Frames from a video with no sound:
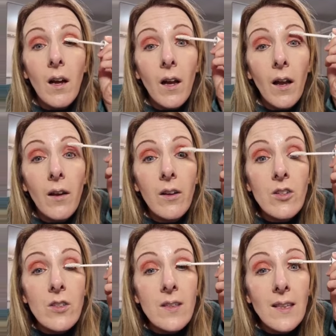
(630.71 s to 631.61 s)
And
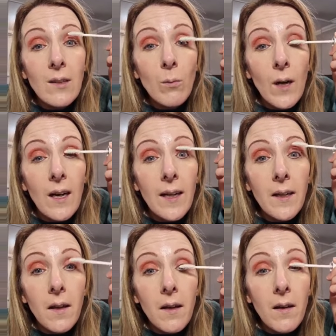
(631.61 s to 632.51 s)
she said,
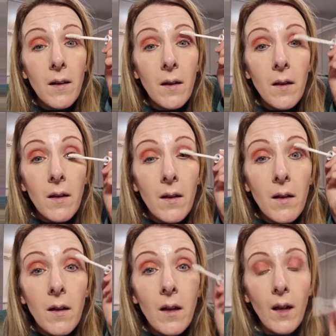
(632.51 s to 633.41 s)
why?
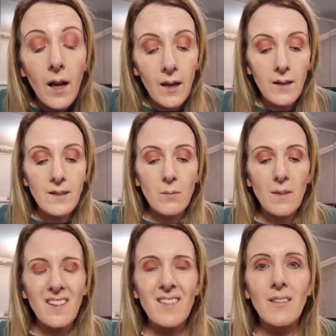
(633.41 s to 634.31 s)
And I said,
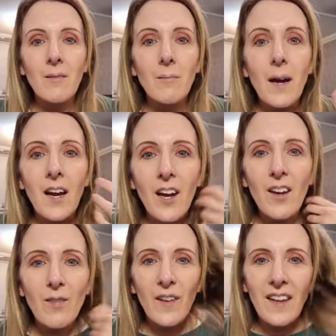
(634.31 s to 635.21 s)
well, my
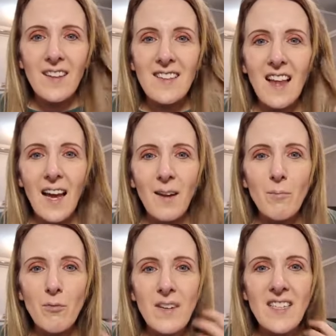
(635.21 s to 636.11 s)
hair feels
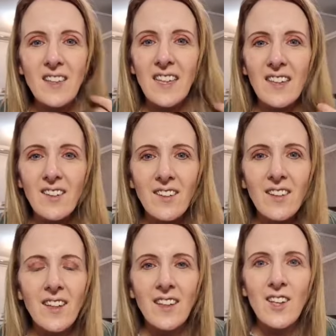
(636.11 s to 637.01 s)
like brittly and
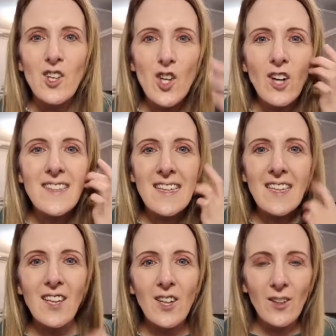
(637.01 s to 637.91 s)
knotty,
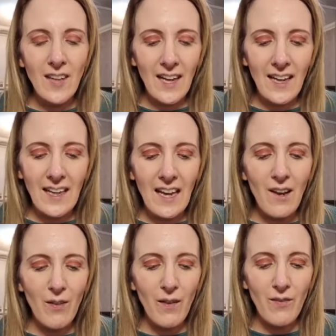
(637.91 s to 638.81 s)
you know, like
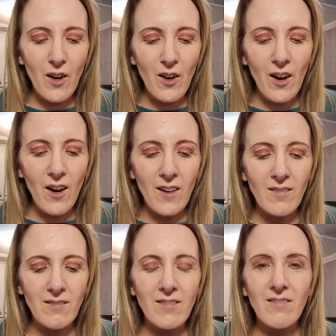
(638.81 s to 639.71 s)
if I've
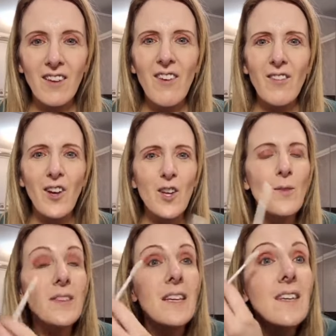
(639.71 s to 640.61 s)
not
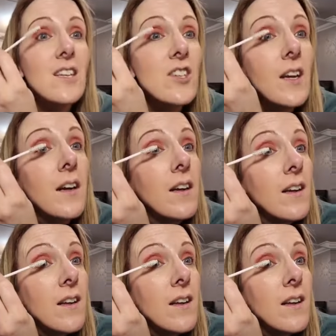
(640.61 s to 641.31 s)
used conditioner.